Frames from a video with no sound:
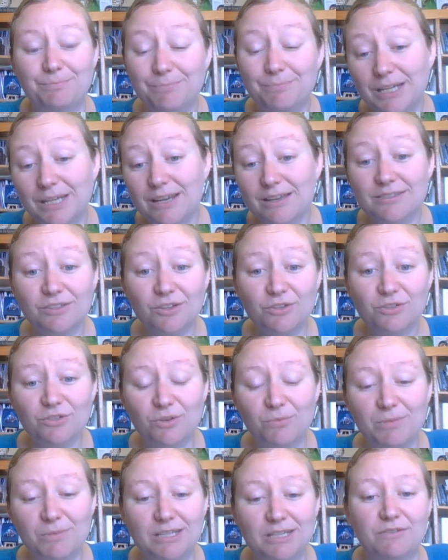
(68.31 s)
because there are
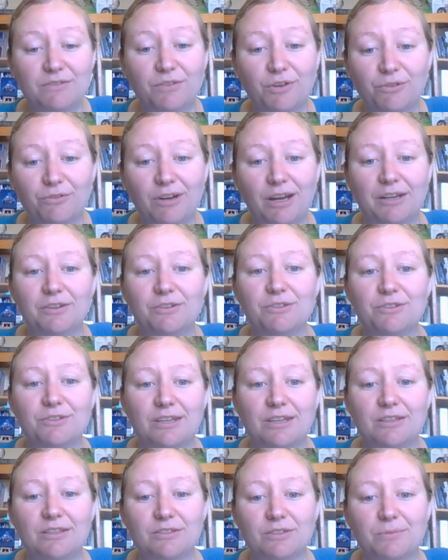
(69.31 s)
so many different
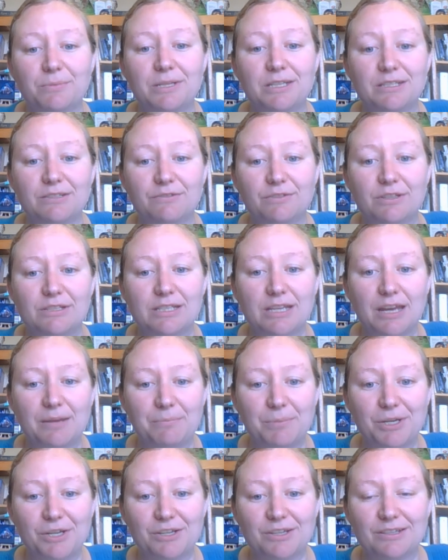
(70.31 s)
writers and so many different
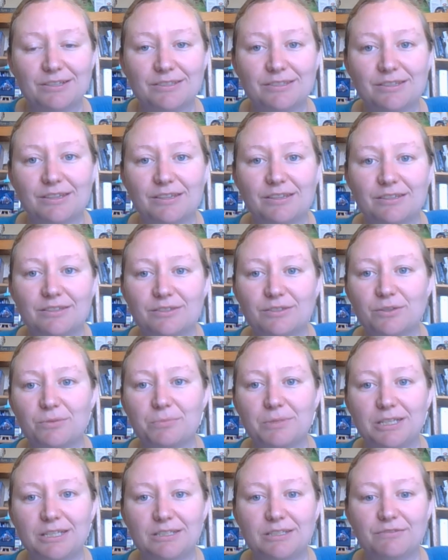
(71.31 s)
time periods and so
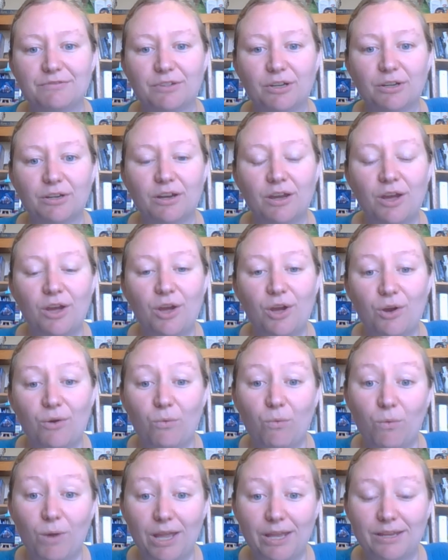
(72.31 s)
many different
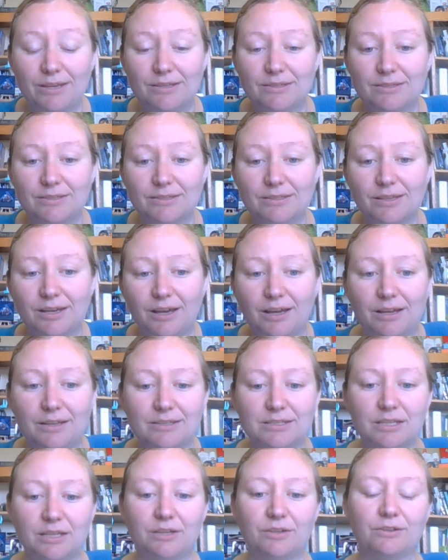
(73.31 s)
ways
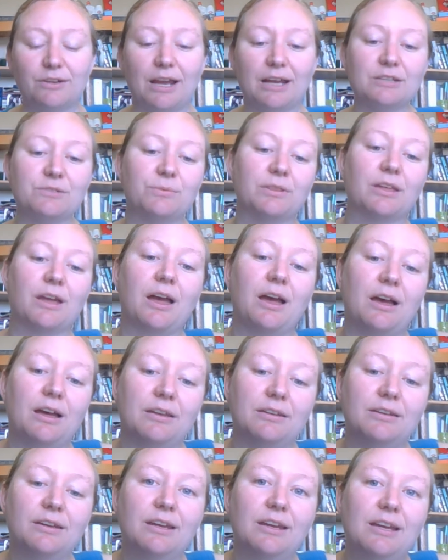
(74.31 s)
to interact with
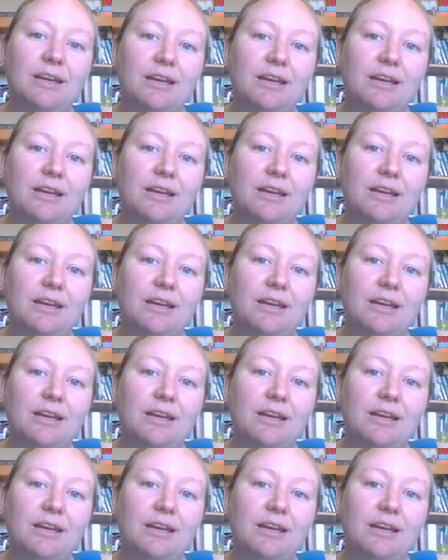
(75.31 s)
God.